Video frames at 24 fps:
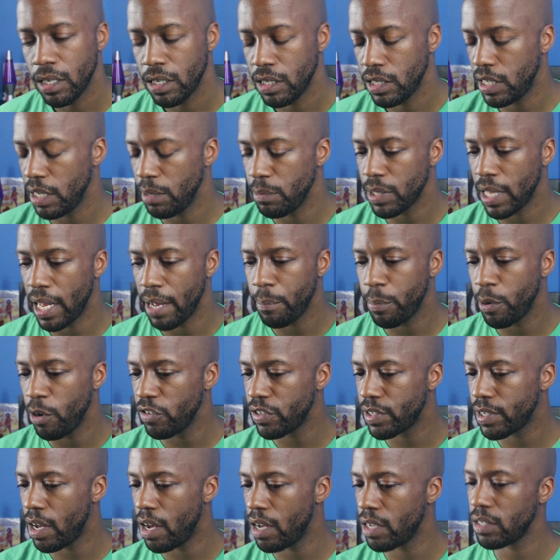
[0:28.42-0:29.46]
Seems like both
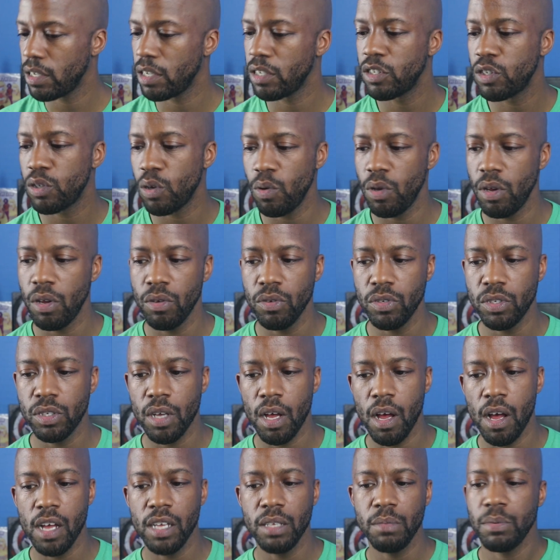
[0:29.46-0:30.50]
songs are solo
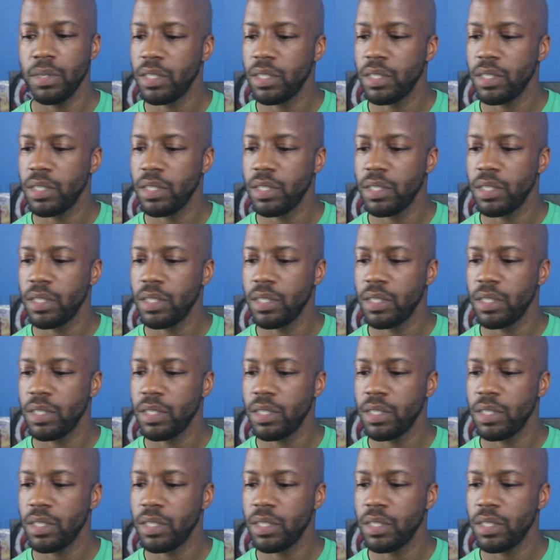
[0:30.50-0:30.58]
songs,